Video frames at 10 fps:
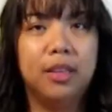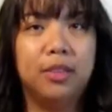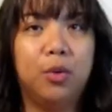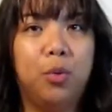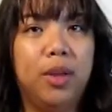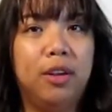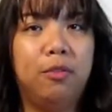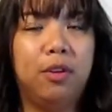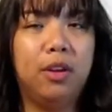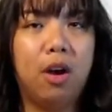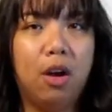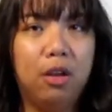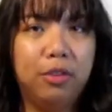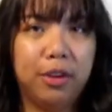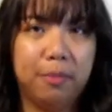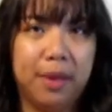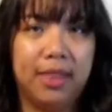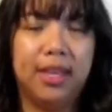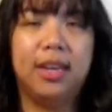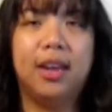The Winifred Aldrich
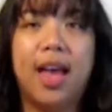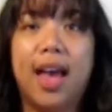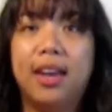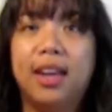method had